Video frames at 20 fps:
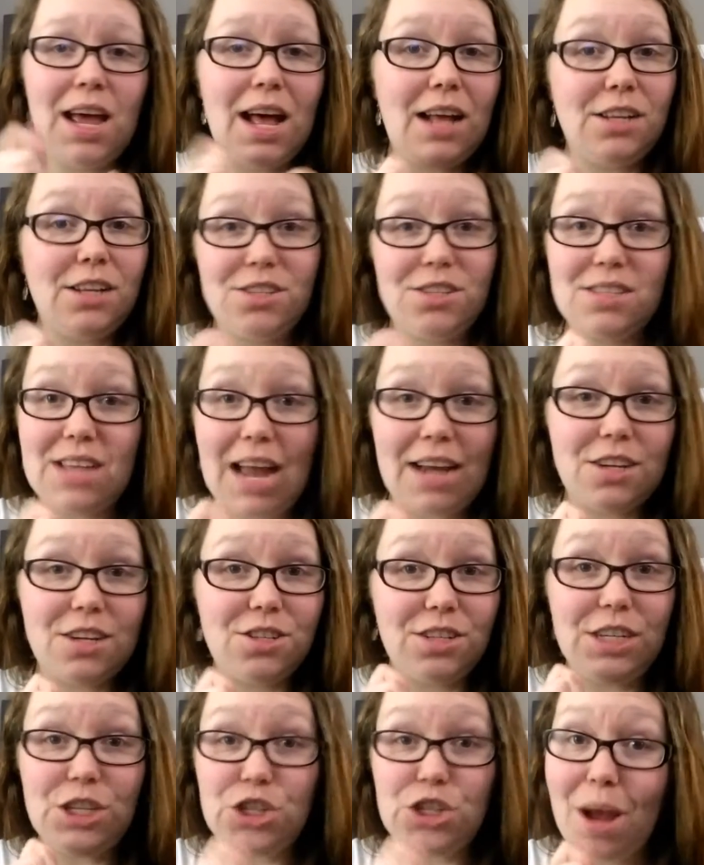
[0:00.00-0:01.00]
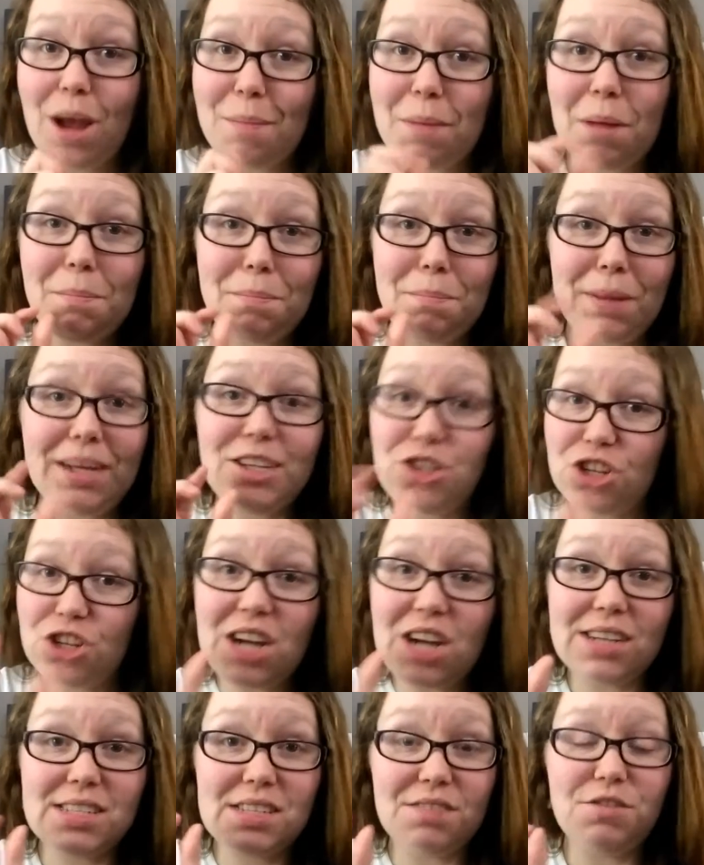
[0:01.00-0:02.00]
I'll just actually chop up big
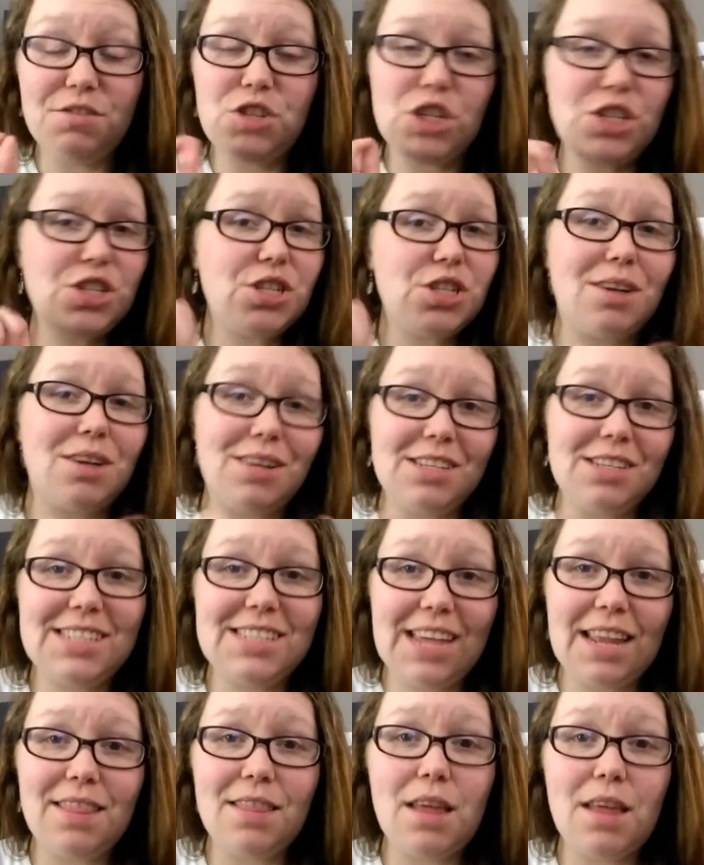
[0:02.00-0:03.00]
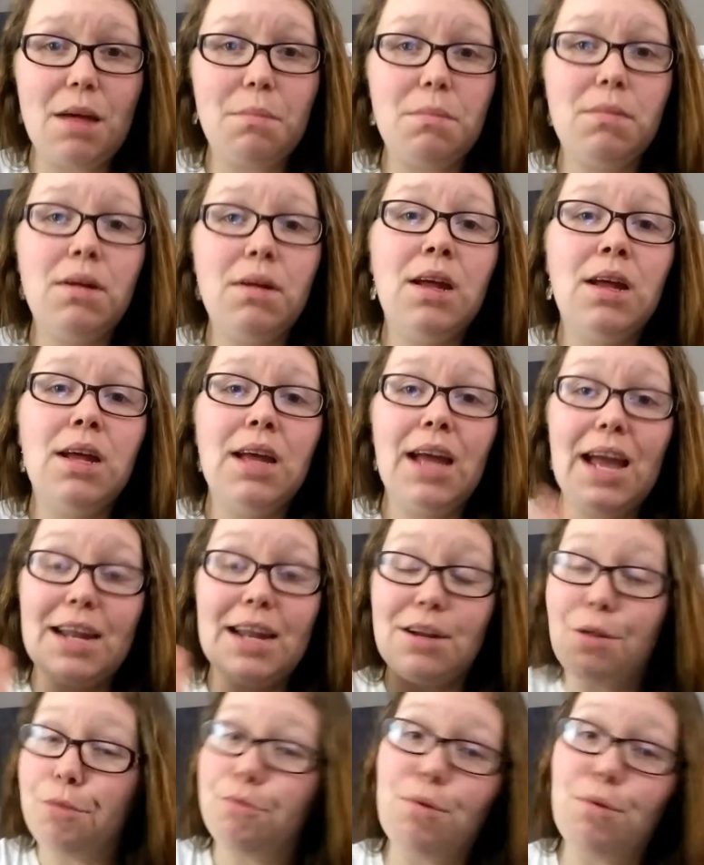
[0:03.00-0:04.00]
chunks of ginger, I'll skin them, and
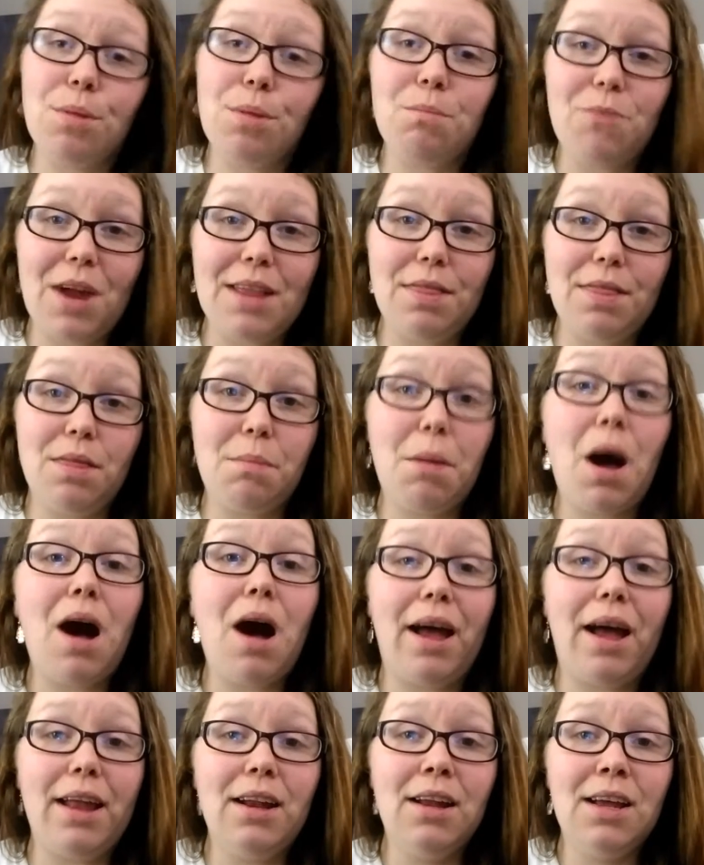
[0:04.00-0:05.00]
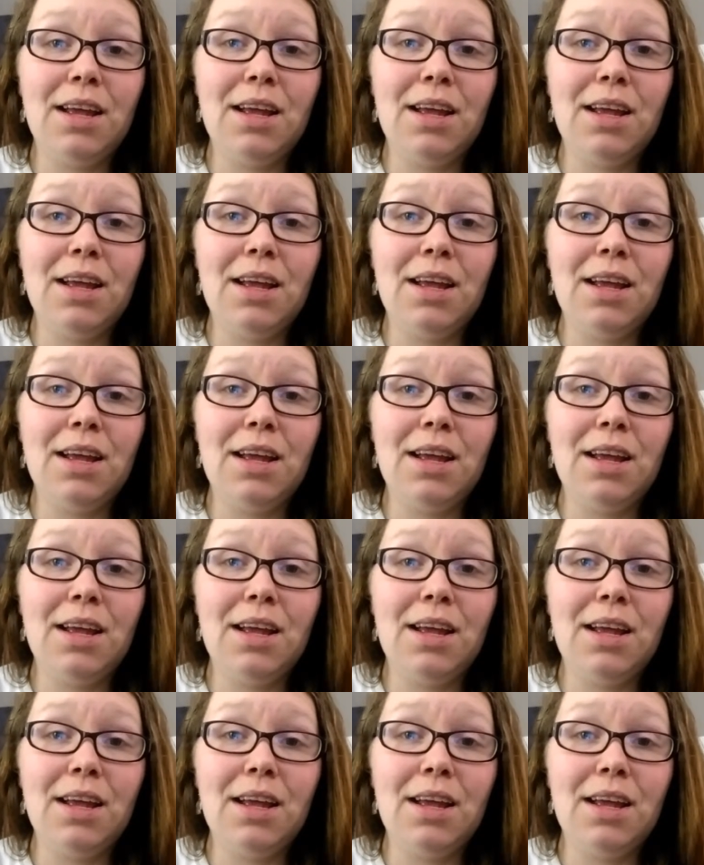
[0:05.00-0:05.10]
I'll throw them right in the pot.